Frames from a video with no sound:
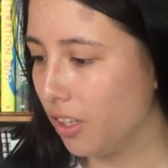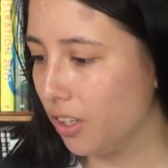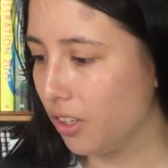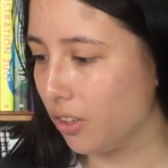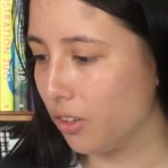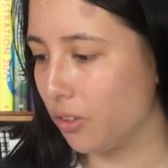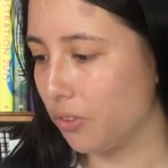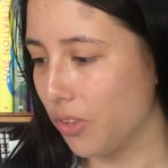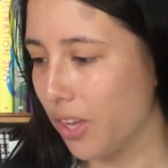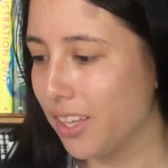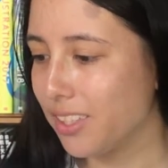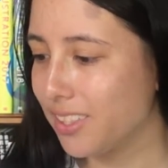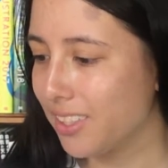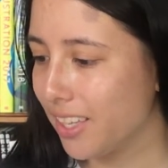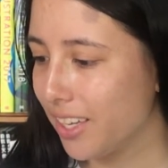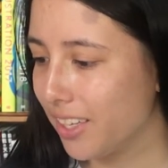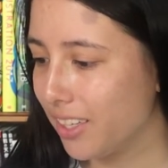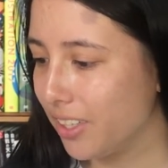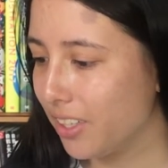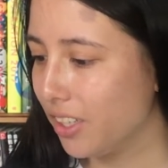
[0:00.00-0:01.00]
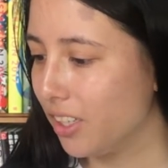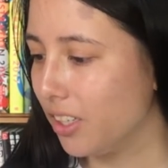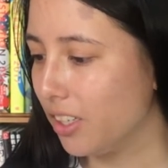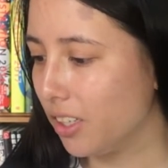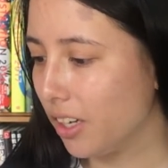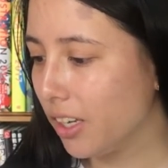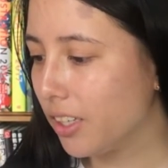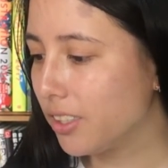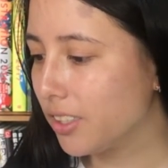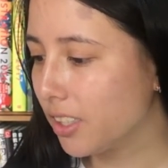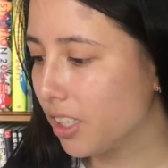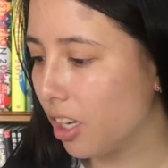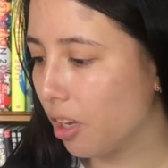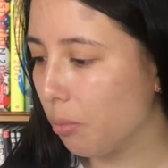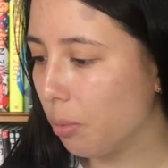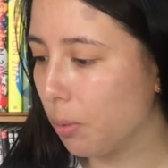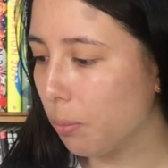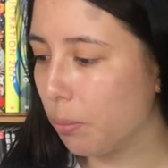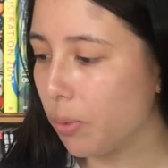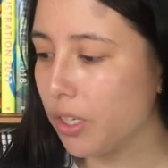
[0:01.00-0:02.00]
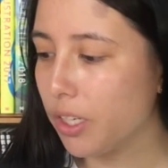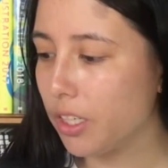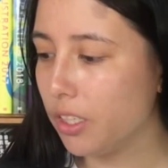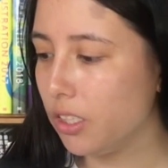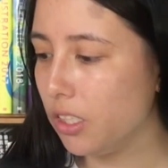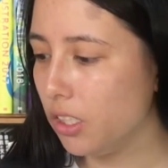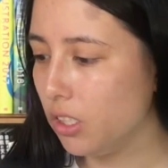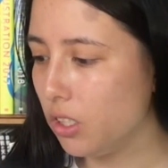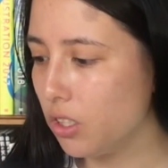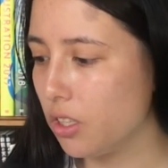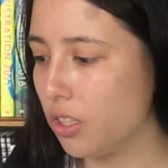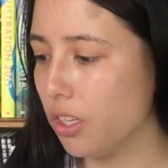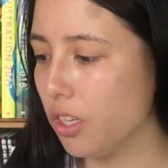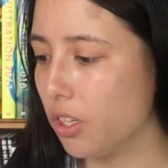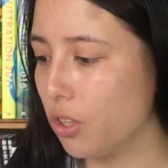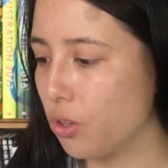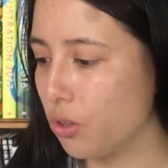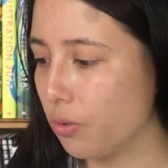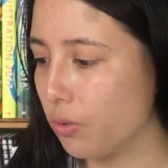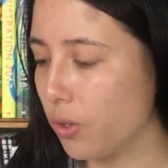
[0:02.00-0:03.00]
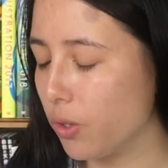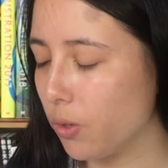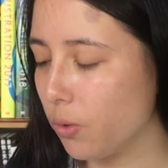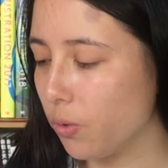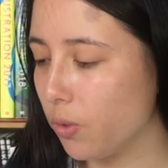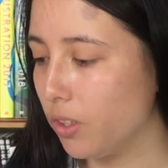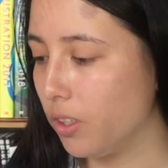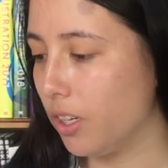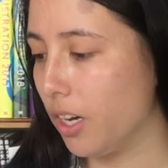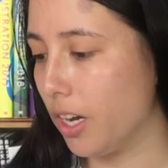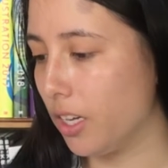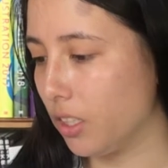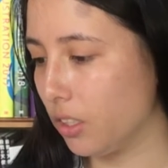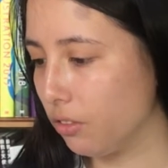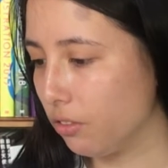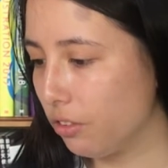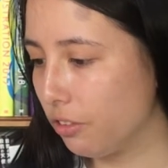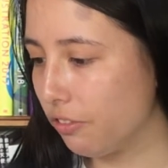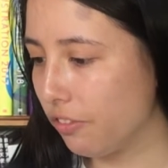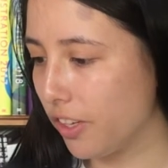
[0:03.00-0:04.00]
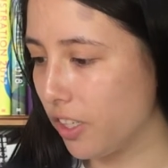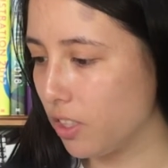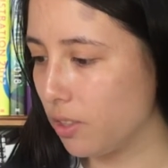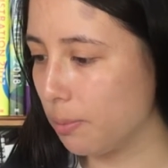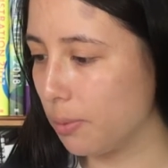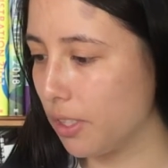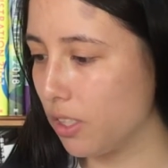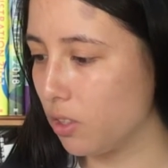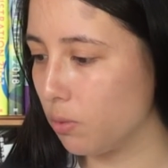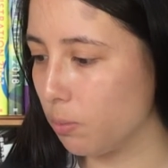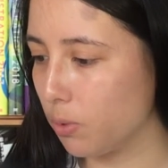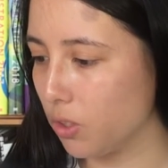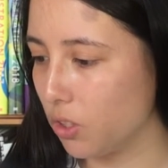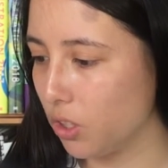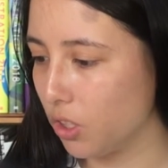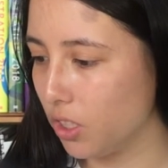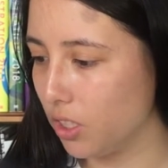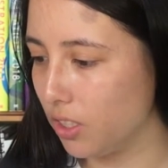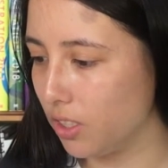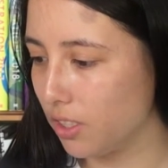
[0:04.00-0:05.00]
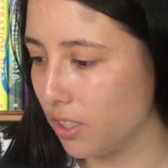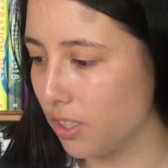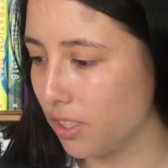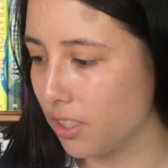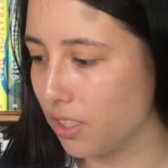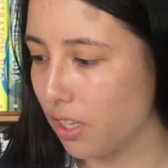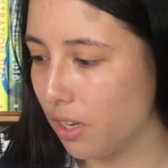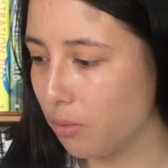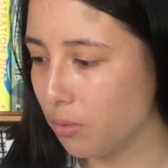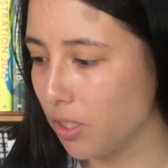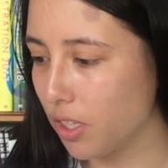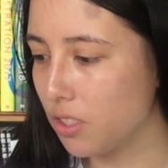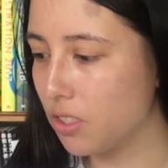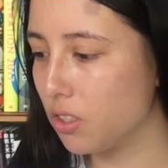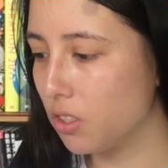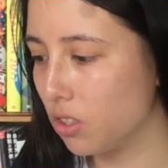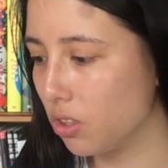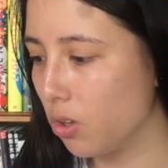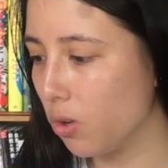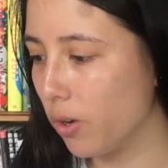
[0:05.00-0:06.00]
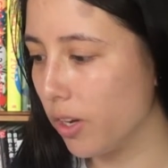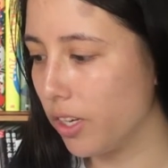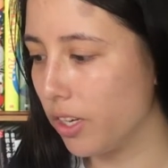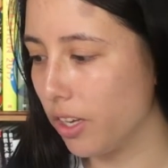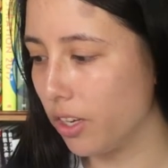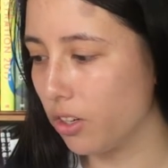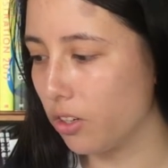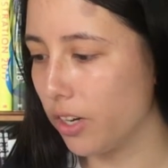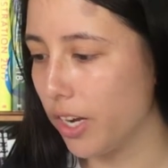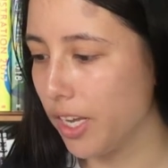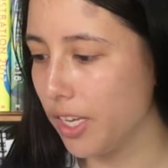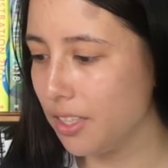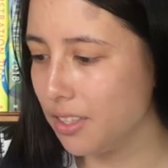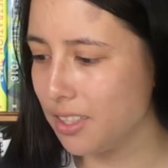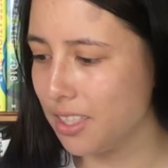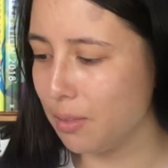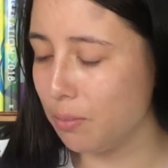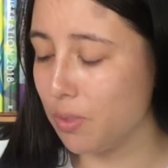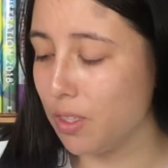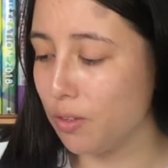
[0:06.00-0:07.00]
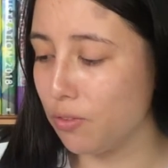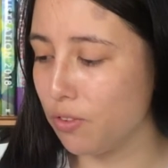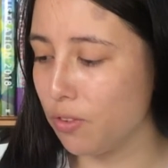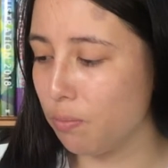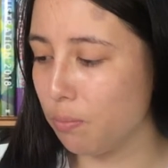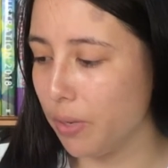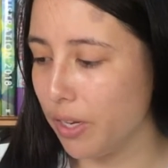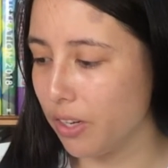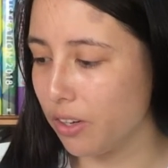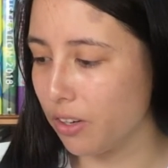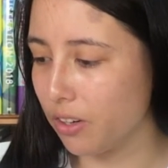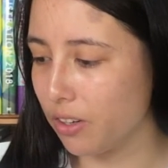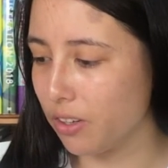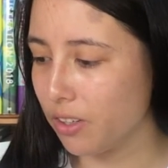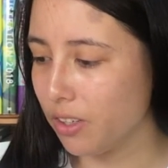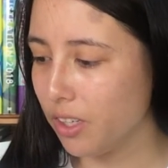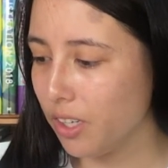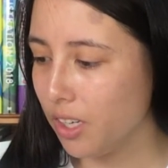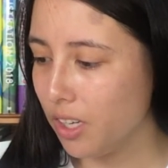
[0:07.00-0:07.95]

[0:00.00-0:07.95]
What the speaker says: or they said, not a skip, but I need to think it through. I love her faceplates, but she's the same size as Lloyd, and her head seemed even bigger.